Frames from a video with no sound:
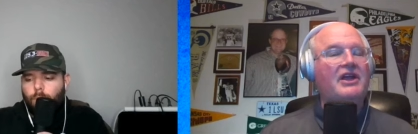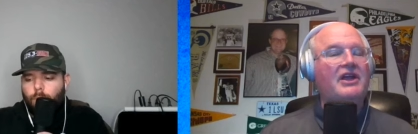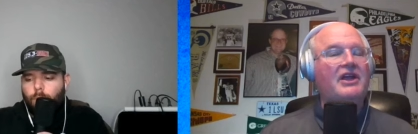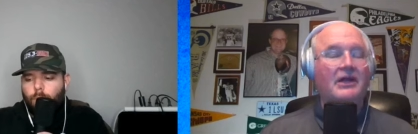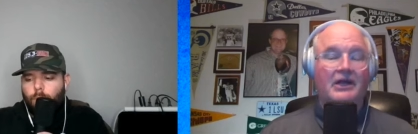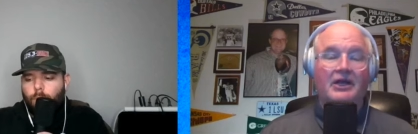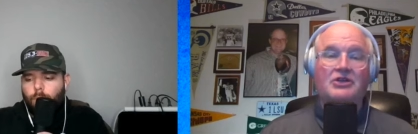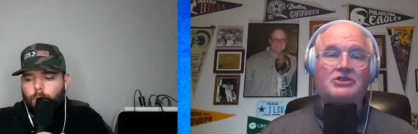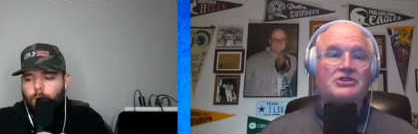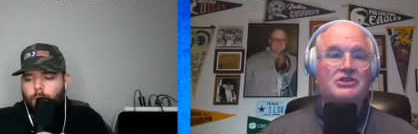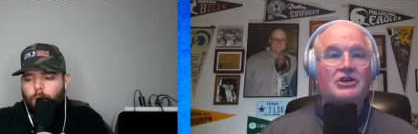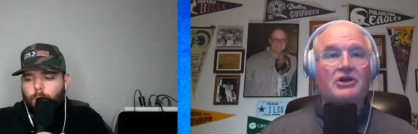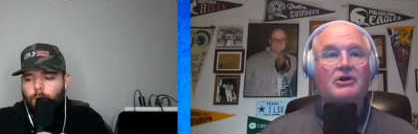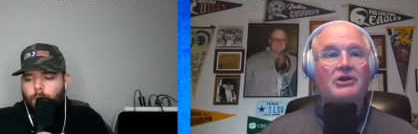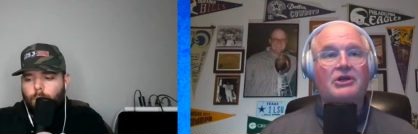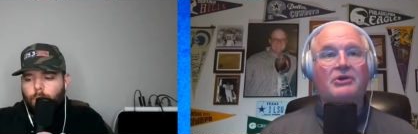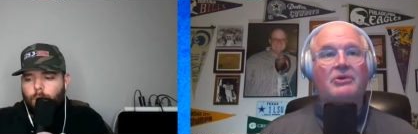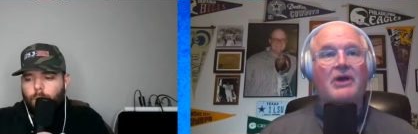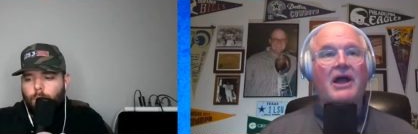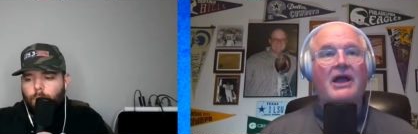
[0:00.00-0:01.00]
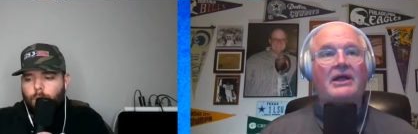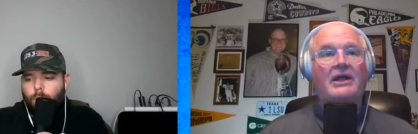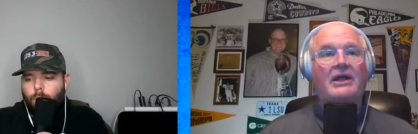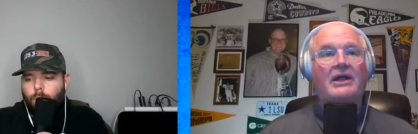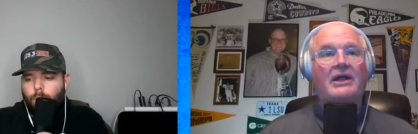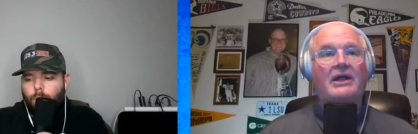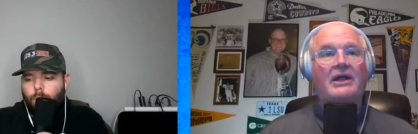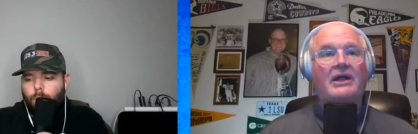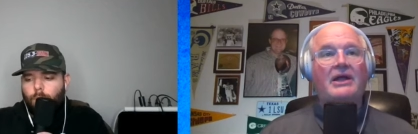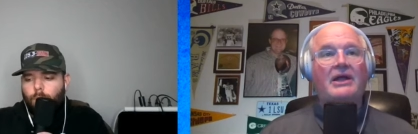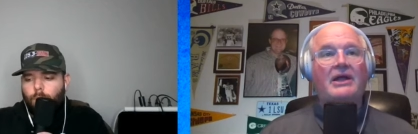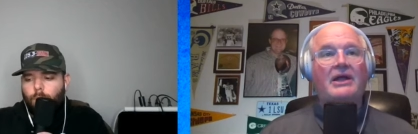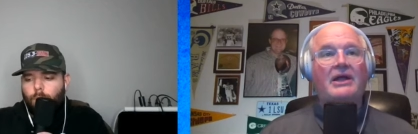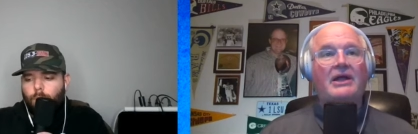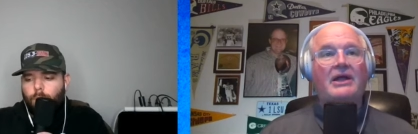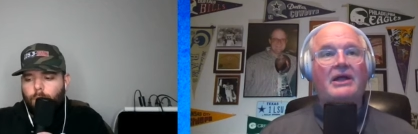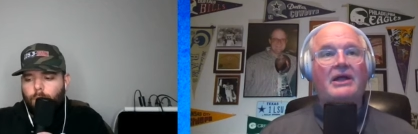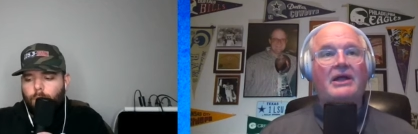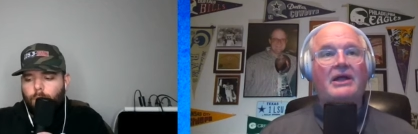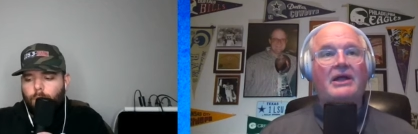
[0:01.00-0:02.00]
Speaker 1: And he goes, you know, you're right.
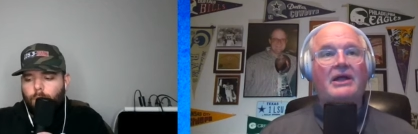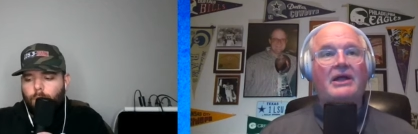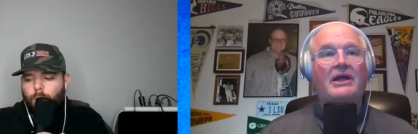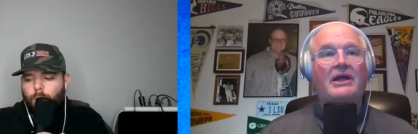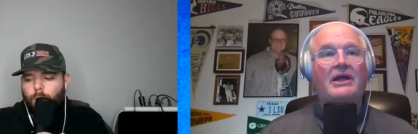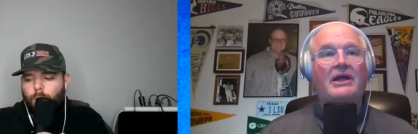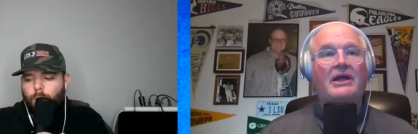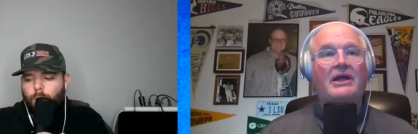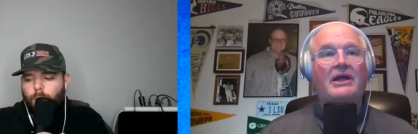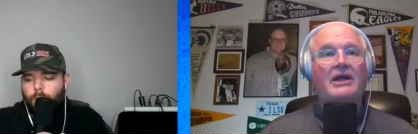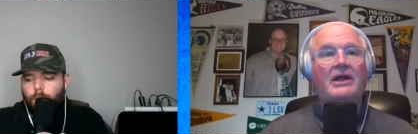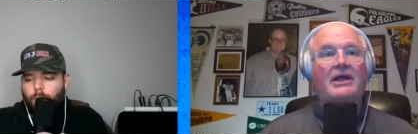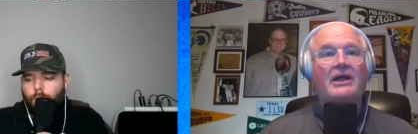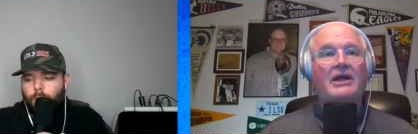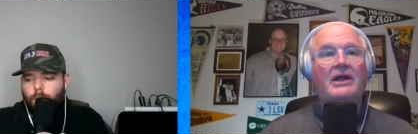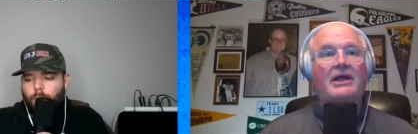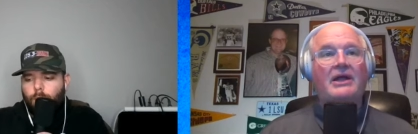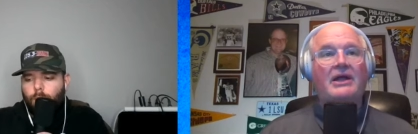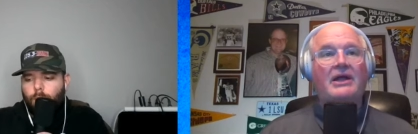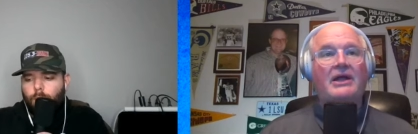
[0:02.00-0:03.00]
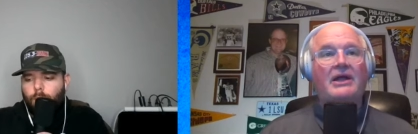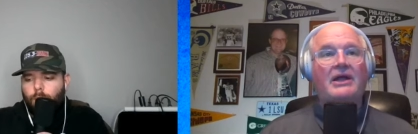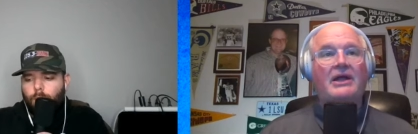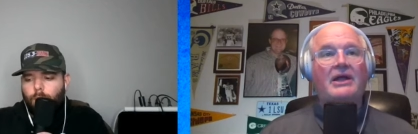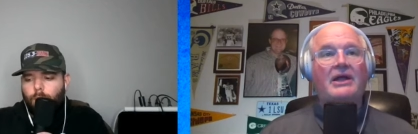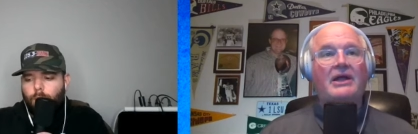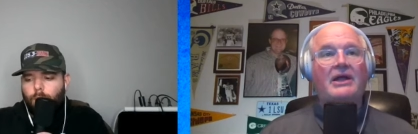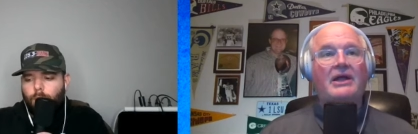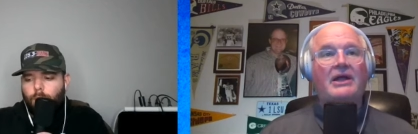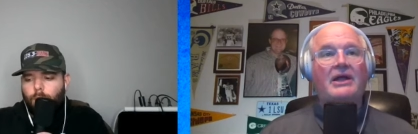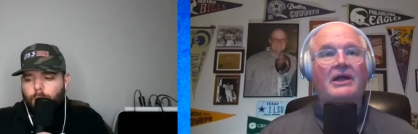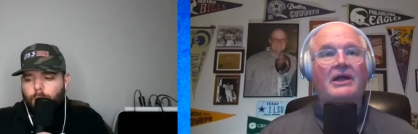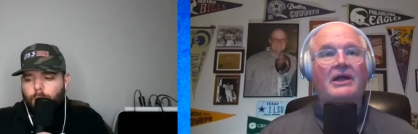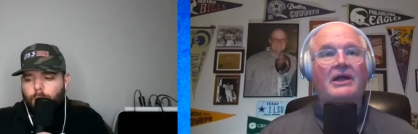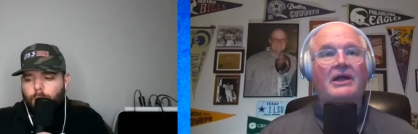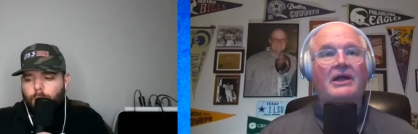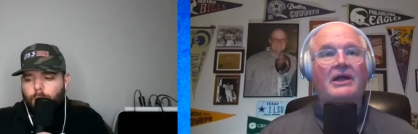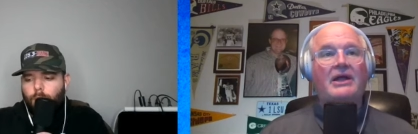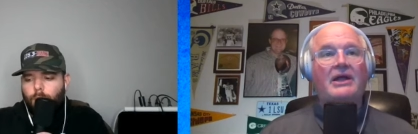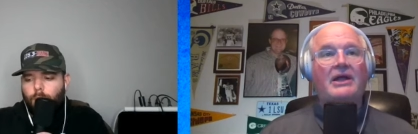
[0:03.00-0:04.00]
You're right. We're really at the we're
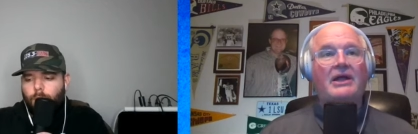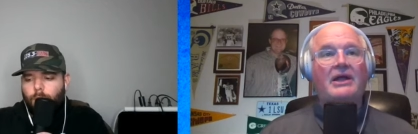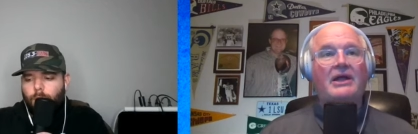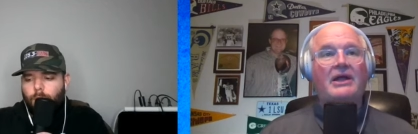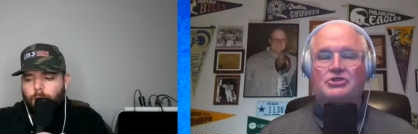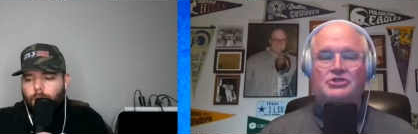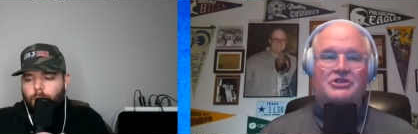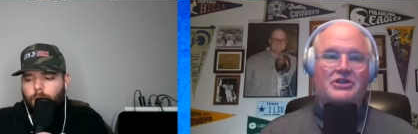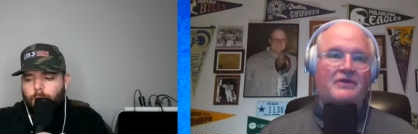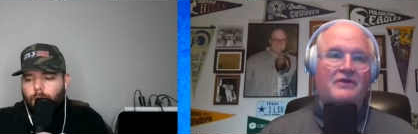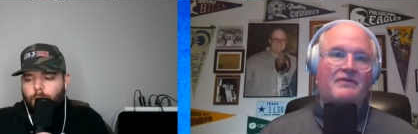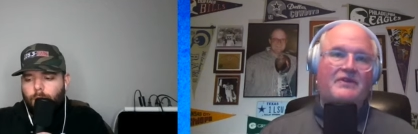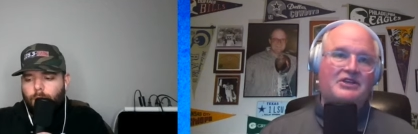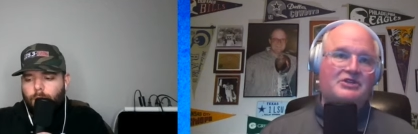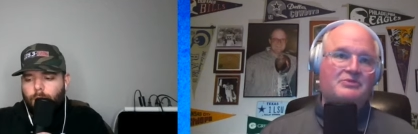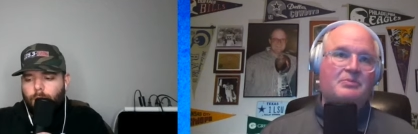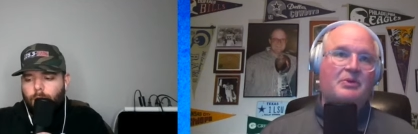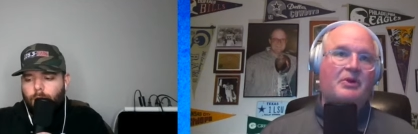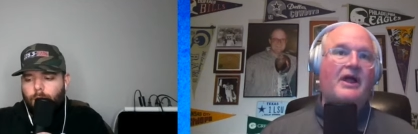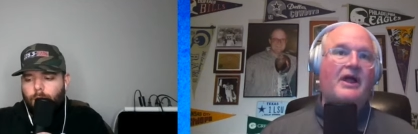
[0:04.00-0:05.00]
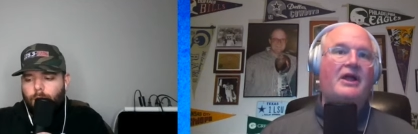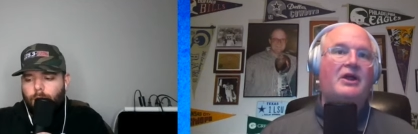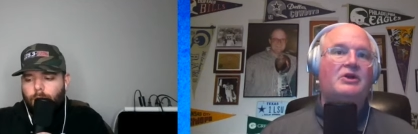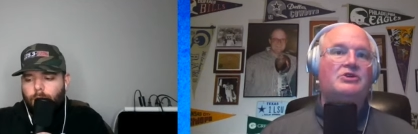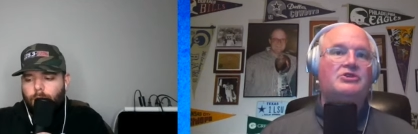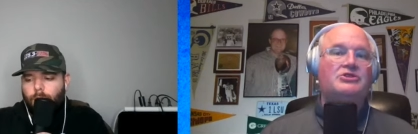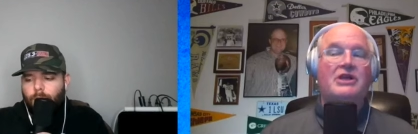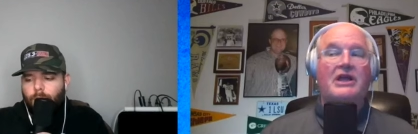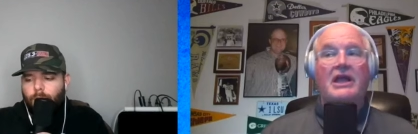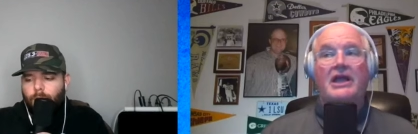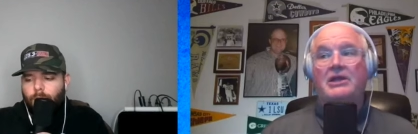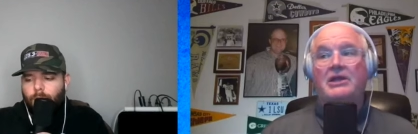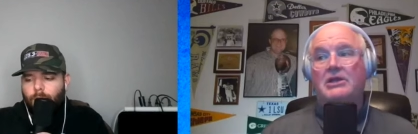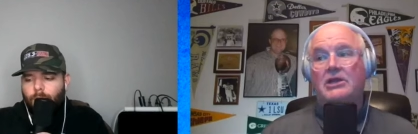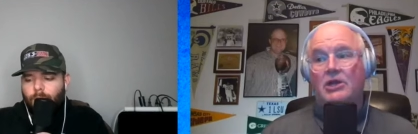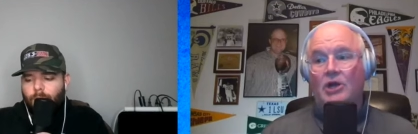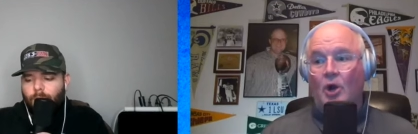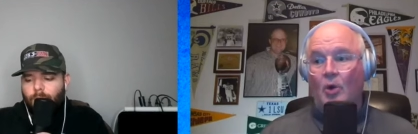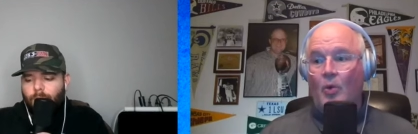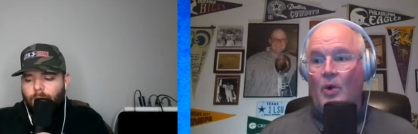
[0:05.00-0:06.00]
at the mercy of these players. And you
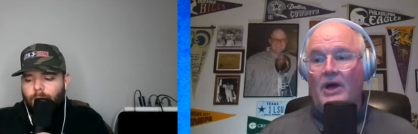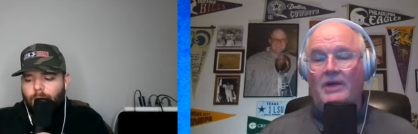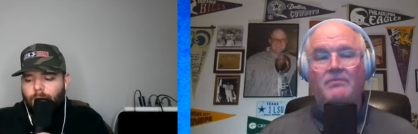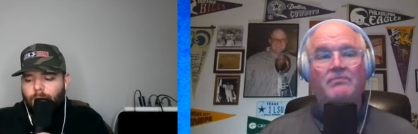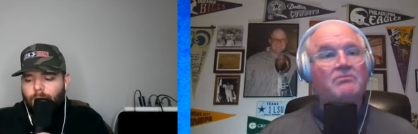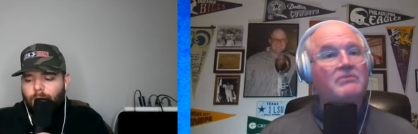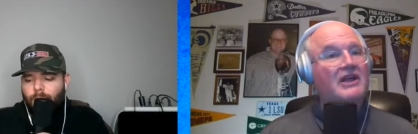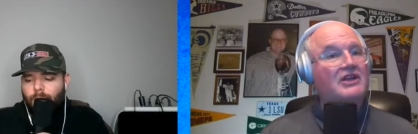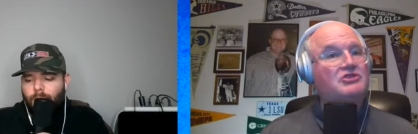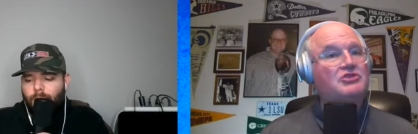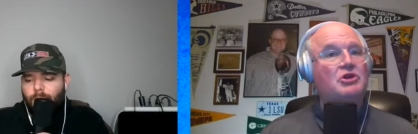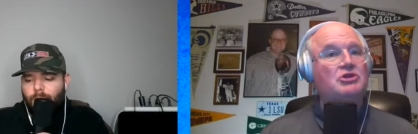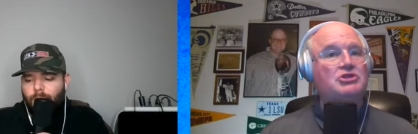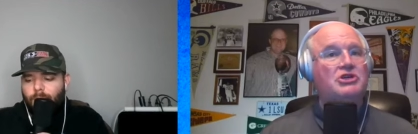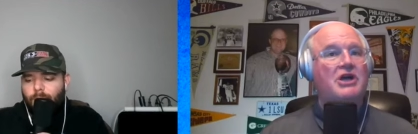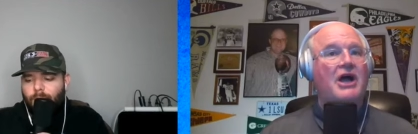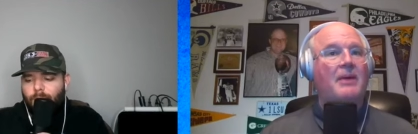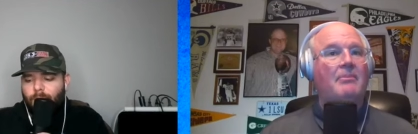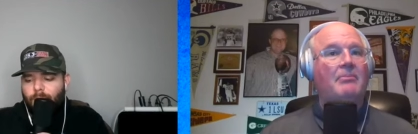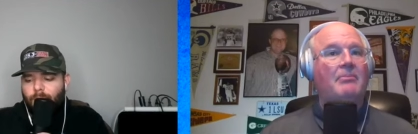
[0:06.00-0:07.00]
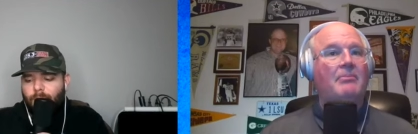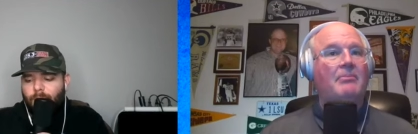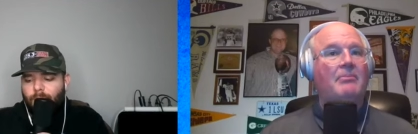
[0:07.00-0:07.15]
know what? That's our job.